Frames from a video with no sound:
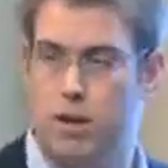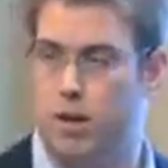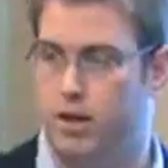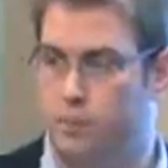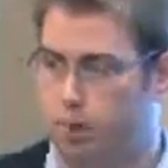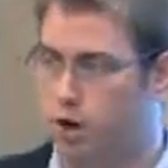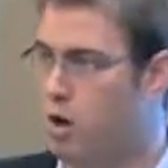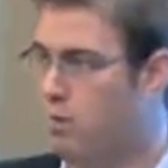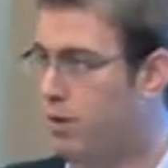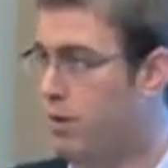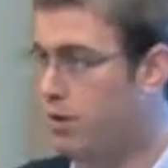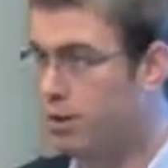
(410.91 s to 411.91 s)
media to bring home
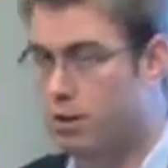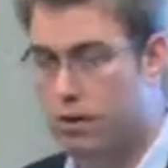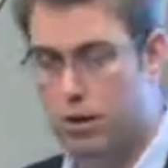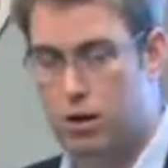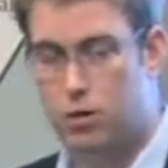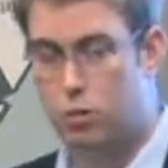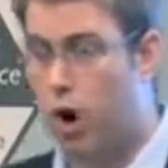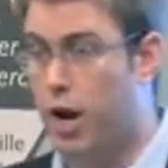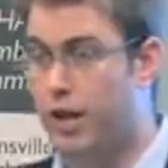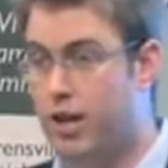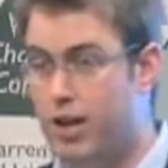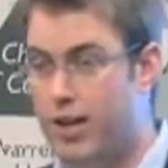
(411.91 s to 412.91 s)
with you.
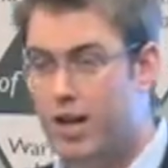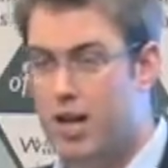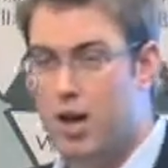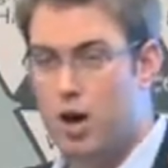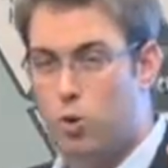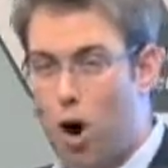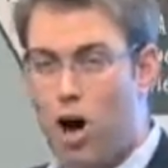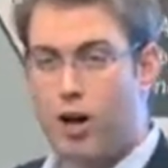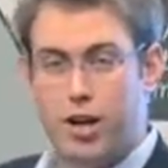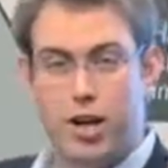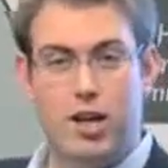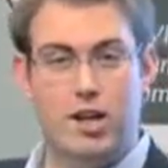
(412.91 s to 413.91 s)
1,
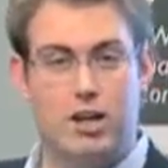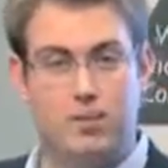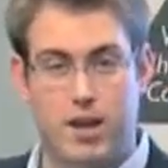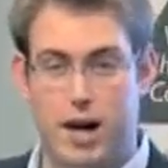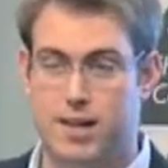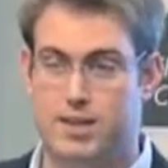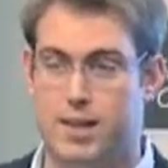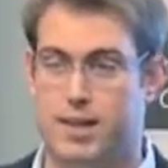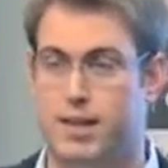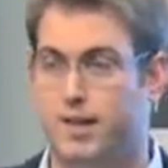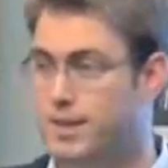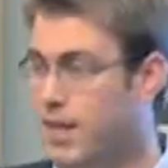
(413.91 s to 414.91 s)
quality of content
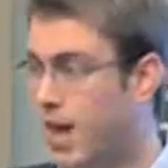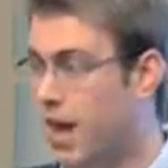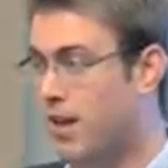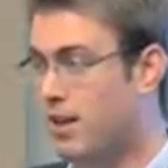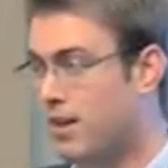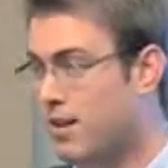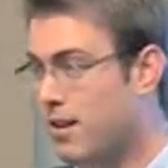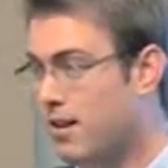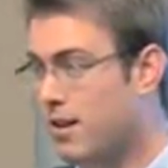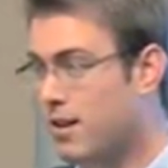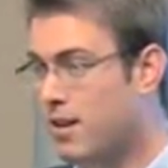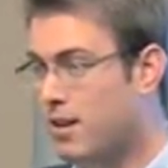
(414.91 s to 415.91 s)
is king.
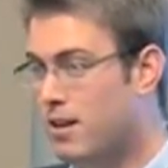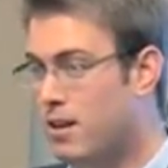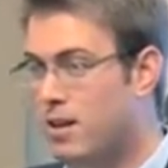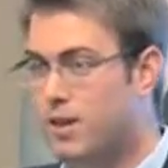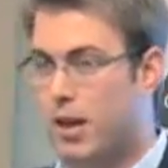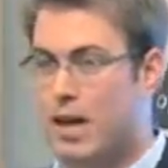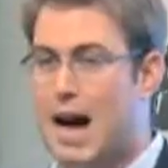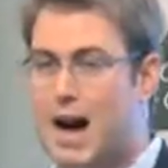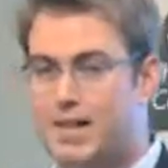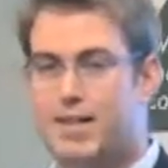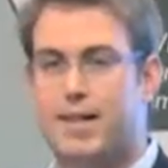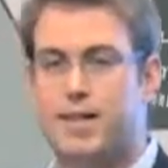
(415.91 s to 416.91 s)
The
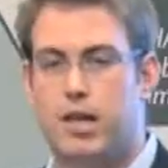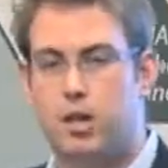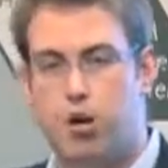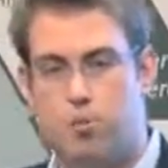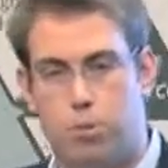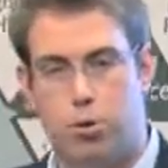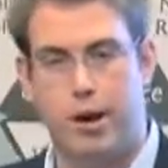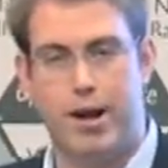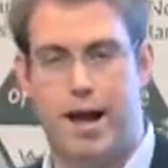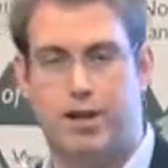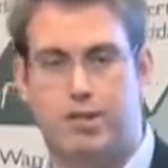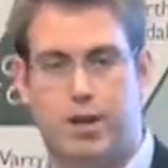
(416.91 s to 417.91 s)
content that you are putting
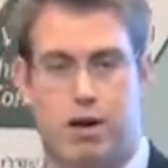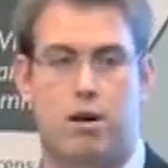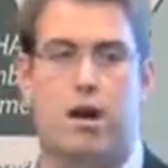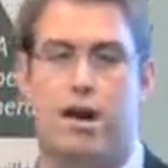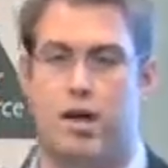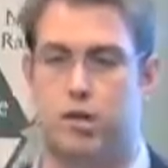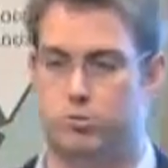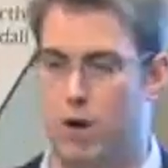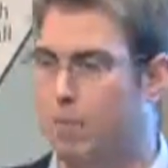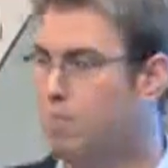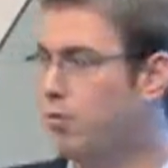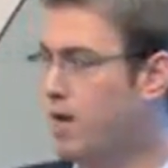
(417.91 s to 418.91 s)
out there is
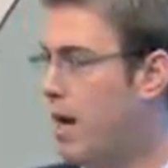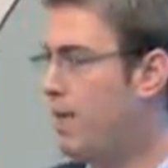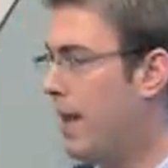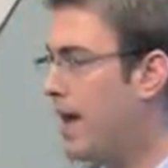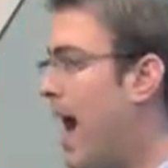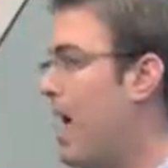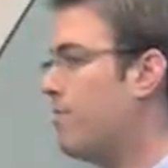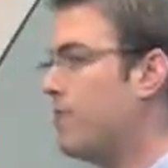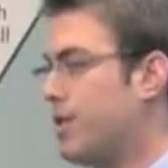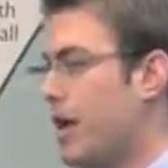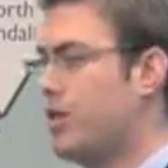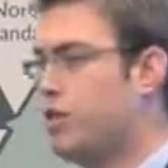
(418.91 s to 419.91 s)
representing the
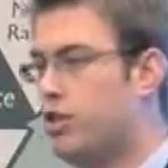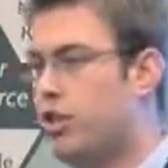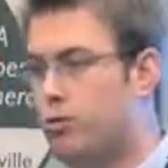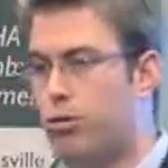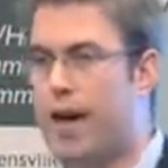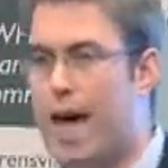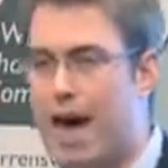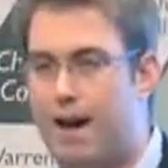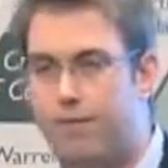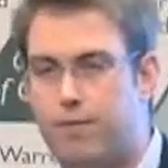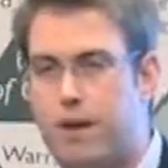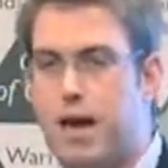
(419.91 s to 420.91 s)
conversations you would
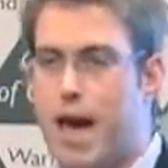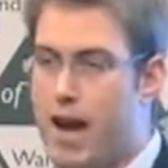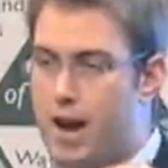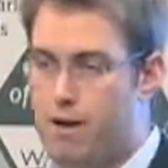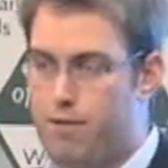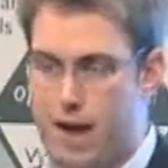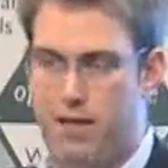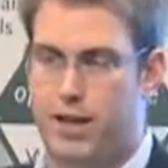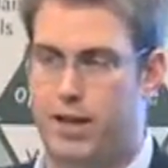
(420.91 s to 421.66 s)
have at an event